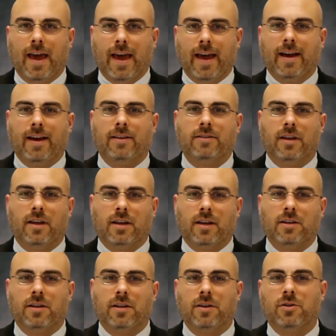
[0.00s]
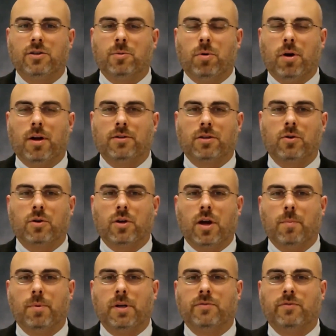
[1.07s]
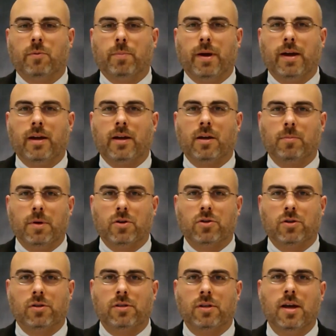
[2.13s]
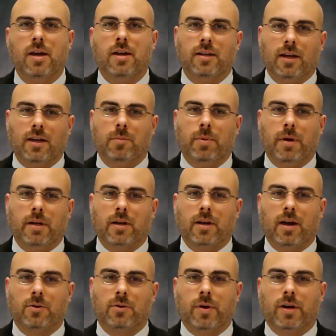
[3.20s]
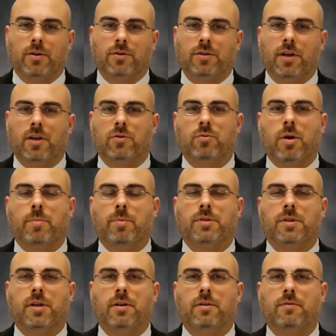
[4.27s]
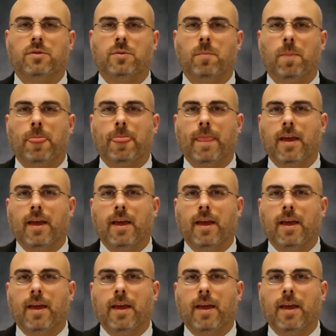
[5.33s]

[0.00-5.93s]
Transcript: has and continues to prosecute companies for paying commissions to independent contractor sales representatives.